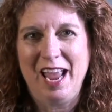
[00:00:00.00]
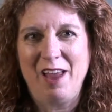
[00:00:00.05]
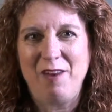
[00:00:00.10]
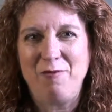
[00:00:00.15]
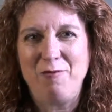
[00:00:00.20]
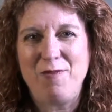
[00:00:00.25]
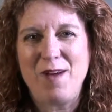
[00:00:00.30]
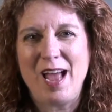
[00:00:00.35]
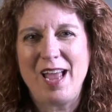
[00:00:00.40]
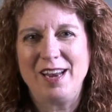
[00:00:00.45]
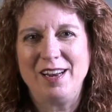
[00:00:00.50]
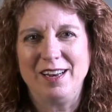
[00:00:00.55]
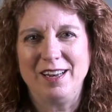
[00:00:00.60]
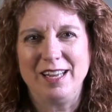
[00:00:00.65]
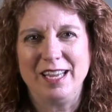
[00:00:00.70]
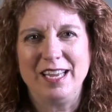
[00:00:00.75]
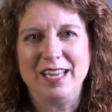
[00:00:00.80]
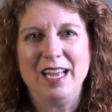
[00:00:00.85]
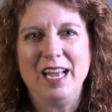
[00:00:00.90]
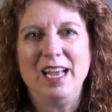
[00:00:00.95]
And
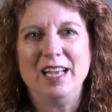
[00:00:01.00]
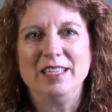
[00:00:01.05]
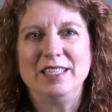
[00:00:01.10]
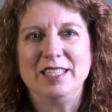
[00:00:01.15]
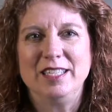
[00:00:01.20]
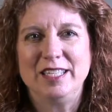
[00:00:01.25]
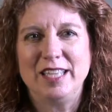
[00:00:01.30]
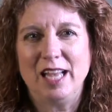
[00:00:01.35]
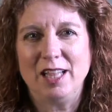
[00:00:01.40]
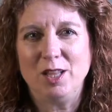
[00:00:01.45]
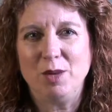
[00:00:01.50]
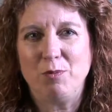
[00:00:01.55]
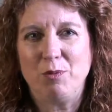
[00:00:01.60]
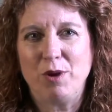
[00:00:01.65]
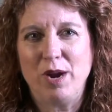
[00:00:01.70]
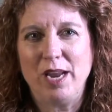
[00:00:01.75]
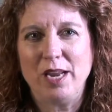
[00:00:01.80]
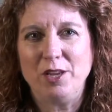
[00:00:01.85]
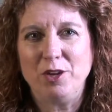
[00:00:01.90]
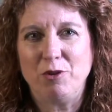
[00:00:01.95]
finally,
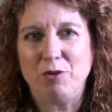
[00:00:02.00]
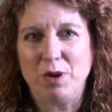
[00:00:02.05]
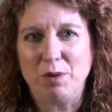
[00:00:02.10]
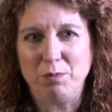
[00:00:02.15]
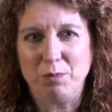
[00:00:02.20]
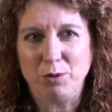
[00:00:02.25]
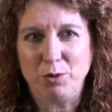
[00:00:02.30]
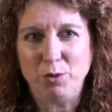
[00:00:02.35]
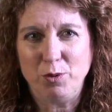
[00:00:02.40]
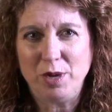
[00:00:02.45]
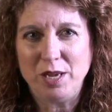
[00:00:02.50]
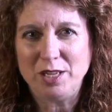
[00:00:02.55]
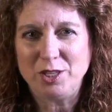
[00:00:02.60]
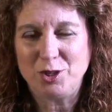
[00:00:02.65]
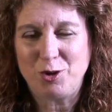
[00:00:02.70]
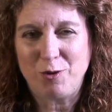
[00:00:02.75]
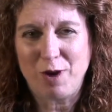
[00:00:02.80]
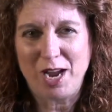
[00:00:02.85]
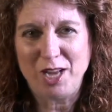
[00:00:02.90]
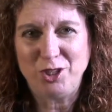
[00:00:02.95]
celebrate your employees'
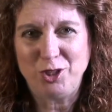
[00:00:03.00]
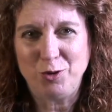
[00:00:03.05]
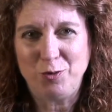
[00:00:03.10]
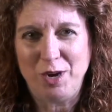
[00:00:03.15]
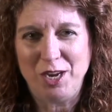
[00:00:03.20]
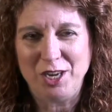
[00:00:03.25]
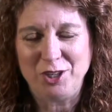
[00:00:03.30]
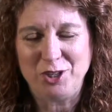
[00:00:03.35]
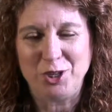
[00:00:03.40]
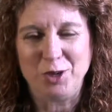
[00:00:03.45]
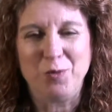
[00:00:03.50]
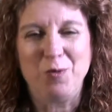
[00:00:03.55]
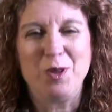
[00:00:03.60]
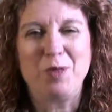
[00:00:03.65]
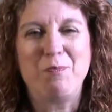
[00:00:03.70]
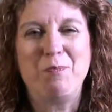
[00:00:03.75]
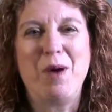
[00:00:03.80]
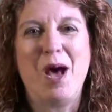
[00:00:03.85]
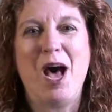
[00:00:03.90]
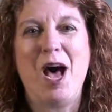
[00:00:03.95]
graduation
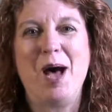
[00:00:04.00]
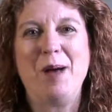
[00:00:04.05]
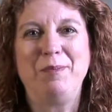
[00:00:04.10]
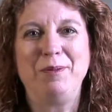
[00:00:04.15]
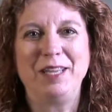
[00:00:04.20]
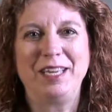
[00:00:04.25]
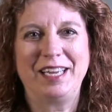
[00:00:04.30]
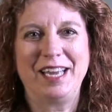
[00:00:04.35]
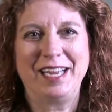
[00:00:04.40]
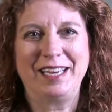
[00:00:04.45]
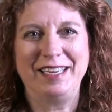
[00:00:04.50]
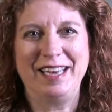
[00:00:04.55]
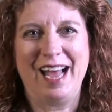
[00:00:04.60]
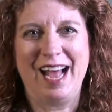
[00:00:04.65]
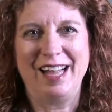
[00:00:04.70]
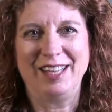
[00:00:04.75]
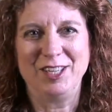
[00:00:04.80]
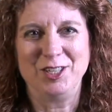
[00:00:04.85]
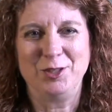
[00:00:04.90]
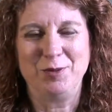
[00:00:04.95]
with public
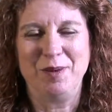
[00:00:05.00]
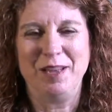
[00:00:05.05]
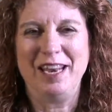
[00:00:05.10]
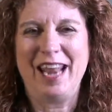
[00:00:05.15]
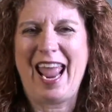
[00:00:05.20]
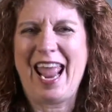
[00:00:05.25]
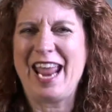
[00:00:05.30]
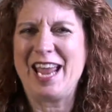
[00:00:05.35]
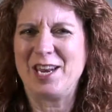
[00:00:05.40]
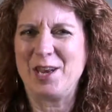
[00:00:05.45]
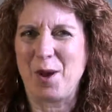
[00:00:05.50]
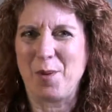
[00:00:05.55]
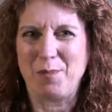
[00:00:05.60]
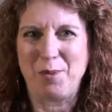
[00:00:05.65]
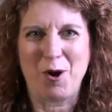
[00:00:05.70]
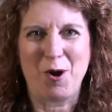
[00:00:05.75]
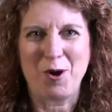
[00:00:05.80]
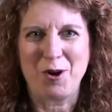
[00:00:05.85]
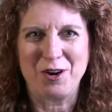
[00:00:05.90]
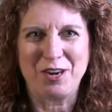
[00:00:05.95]
acknowledgement and a
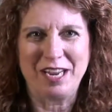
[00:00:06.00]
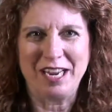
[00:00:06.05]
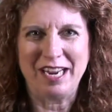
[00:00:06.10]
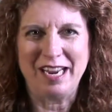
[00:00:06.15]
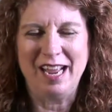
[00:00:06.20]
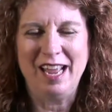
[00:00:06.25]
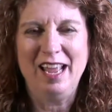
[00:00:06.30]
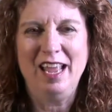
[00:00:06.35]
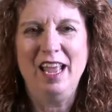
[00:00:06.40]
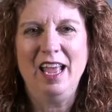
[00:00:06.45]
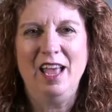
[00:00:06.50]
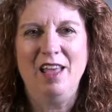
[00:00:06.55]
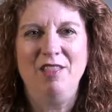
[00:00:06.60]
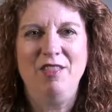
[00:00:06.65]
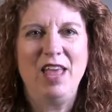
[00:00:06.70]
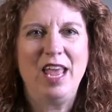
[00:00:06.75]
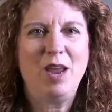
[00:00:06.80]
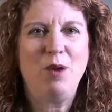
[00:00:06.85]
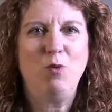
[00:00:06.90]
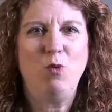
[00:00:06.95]
party.
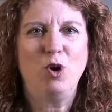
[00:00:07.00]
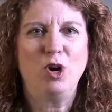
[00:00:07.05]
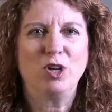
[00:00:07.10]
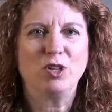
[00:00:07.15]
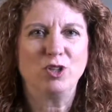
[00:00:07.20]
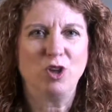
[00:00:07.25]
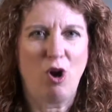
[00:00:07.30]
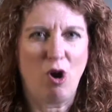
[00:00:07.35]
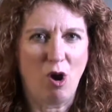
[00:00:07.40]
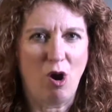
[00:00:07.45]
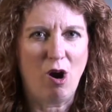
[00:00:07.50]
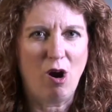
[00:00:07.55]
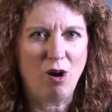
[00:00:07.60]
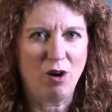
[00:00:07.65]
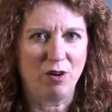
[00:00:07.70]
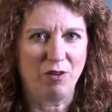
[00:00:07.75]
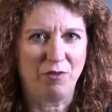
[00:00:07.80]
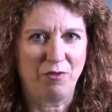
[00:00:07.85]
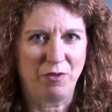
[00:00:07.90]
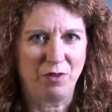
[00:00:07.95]
They worked
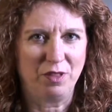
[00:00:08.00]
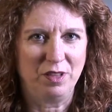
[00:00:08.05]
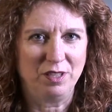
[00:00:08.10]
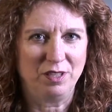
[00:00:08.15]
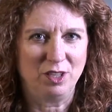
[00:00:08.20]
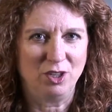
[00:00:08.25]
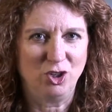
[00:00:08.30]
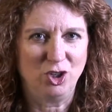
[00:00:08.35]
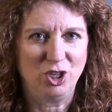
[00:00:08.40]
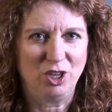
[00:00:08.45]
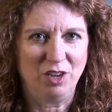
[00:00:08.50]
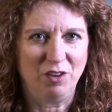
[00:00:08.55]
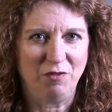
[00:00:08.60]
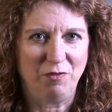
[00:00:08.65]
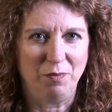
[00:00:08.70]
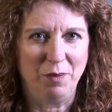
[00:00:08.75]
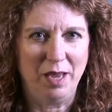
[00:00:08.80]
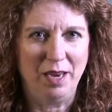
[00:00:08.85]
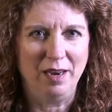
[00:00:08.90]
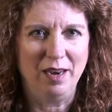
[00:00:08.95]
hard for this
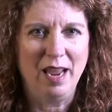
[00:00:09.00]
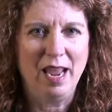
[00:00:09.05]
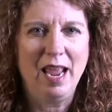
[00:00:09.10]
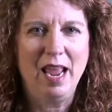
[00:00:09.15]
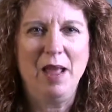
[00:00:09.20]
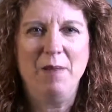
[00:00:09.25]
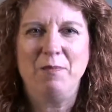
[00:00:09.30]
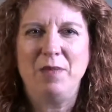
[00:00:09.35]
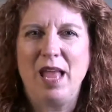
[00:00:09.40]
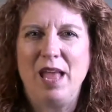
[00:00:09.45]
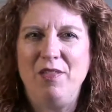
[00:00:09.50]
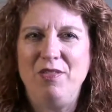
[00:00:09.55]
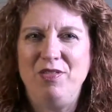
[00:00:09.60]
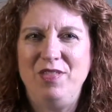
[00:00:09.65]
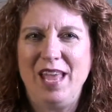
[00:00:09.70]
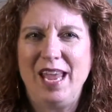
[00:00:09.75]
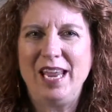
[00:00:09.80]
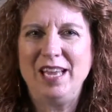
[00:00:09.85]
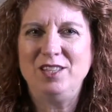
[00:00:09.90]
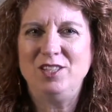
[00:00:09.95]
achievement, and
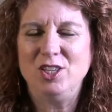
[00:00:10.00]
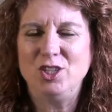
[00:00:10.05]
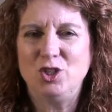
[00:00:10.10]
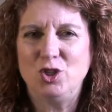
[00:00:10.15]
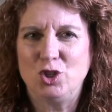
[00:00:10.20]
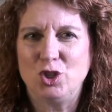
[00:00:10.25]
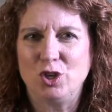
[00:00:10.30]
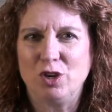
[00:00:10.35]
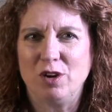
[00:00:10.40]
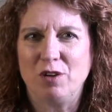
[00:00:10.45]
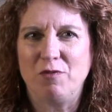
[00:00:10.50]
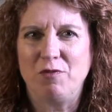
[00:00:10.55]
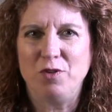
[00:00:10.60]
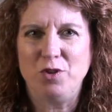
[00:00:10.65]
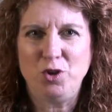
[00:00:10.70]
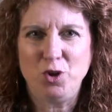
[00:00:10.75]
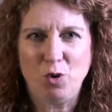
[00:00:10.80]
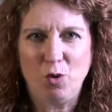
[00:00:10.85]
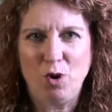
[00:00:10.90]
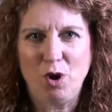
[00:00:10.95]
they deserve
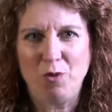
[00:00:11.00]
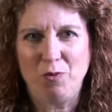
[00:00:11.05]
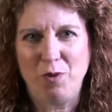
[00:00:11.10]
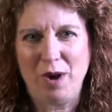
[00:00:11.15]
your